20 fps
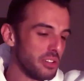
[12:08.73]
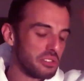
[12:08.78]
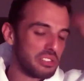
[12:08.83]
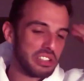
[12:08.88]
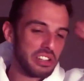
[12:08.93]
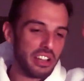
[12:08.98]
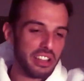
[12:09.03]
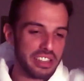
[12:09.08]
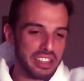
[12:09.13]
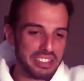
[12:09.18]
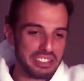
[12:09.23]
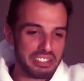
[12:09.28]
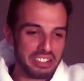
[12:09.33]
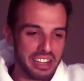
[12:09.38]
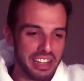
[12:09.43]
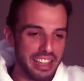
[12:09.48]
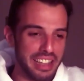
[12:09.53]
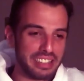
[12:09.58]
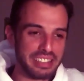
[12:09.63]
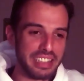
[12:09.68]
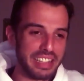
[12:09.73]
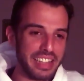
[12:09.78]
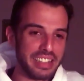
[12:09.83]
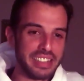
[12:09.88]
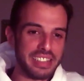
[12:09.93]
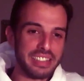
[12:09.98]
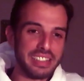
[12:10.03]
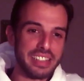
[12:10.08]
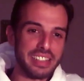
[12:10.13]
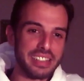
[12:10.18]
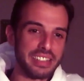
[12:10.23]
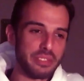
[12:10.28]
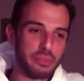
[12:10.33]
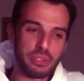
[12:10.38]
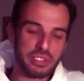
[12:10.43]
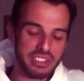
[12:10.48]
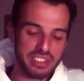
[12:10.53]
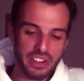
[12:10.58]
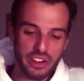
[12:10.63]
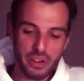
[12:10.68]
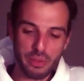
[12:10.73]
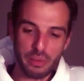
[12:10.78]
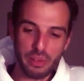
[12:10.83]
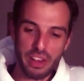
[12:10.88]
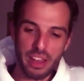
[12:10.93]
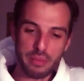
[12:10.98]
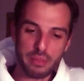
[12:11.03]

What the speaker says: it all yesterday, and then I did this, it was terrible,